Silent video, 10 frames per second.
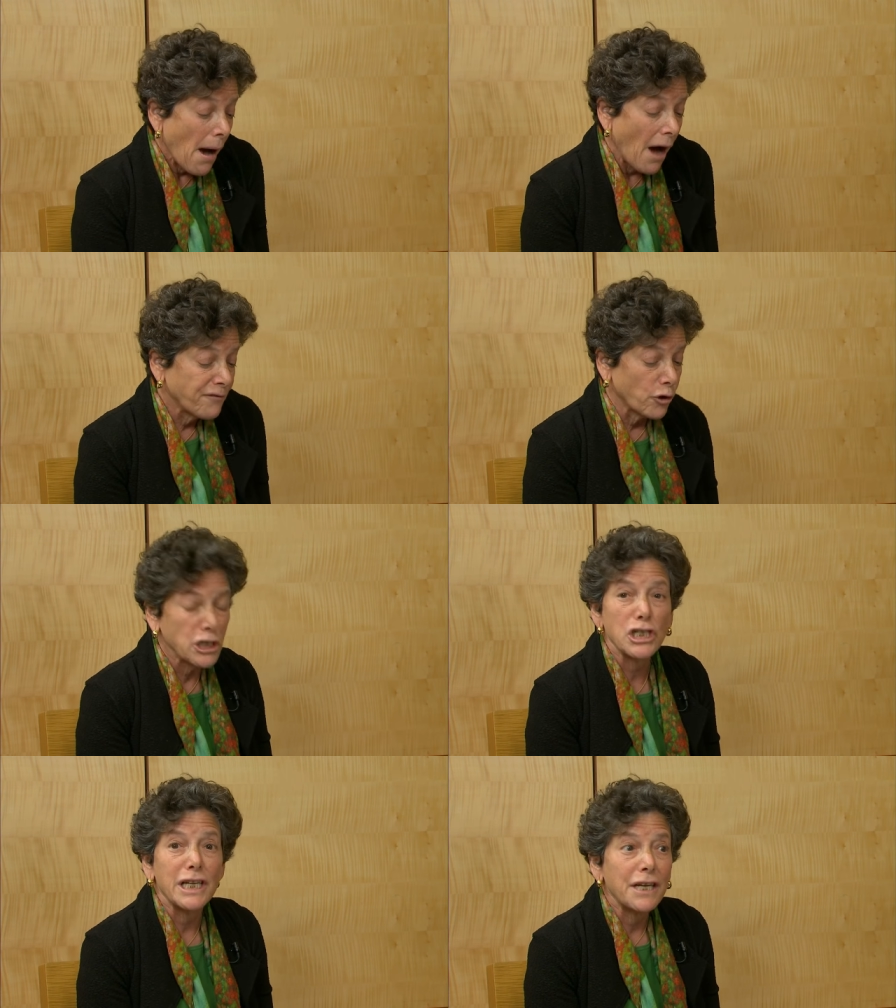
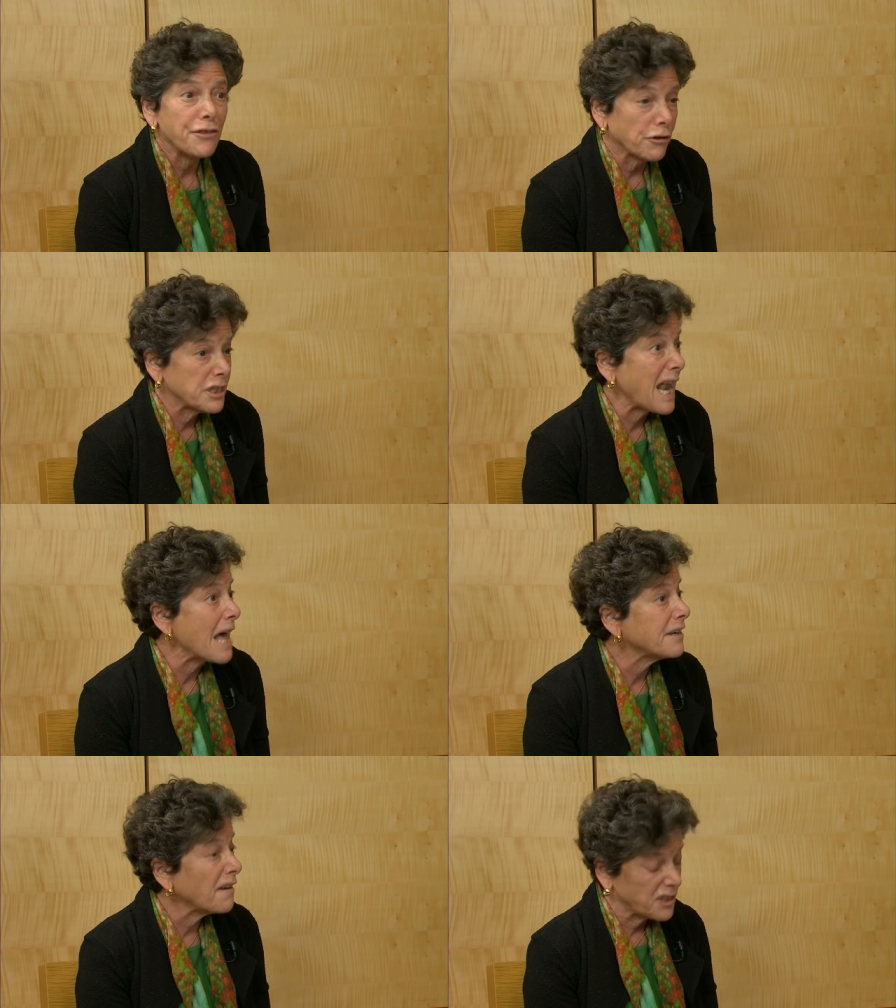Unfortunately, there are
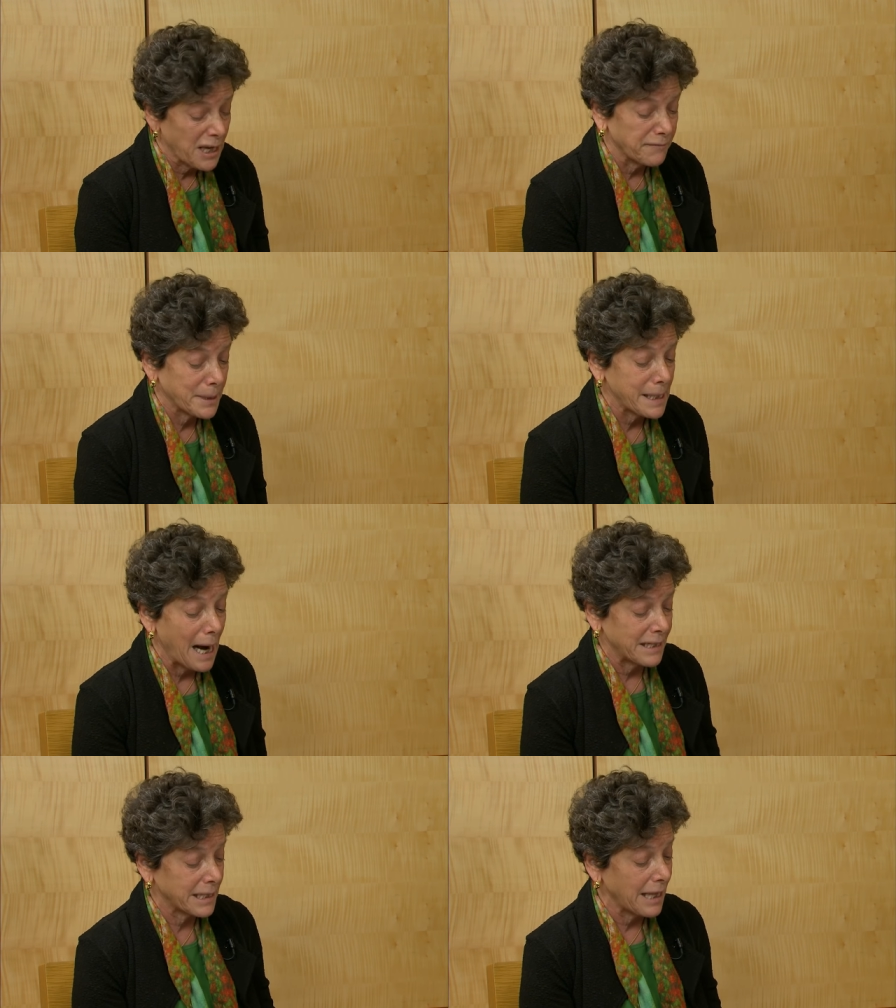not enough subsidized